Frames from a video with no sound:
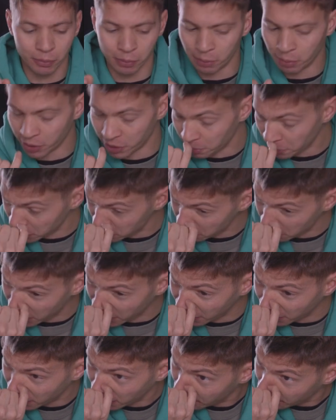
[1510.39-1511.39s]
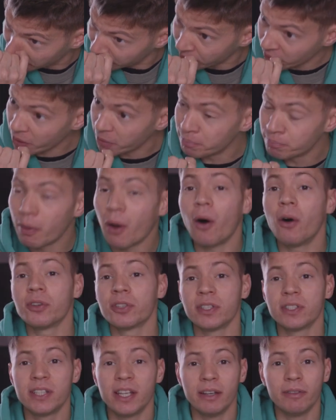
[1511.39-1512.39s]
We want to be doing
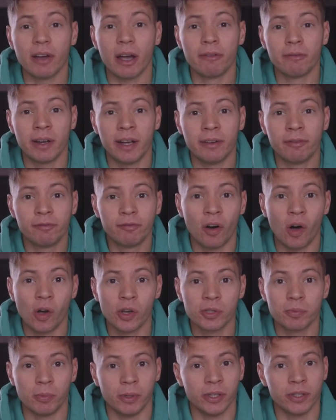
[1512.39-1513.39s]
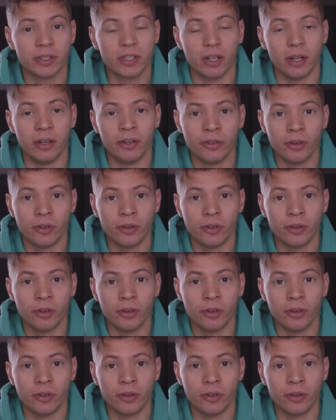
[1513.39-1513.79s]
positive reinforcement,